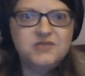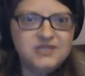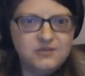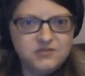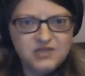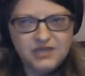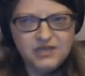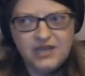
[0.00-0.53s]
it
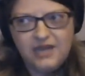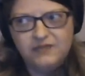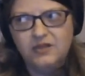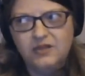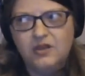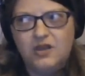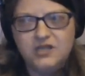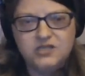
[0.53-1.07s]
seems like kind of a
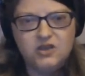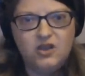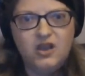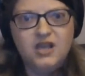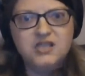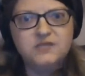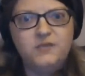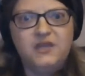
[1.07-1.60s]
lost
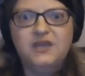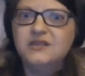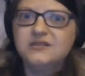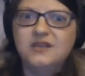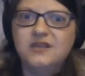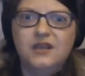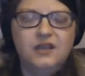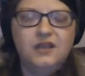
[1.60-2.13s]
cause because,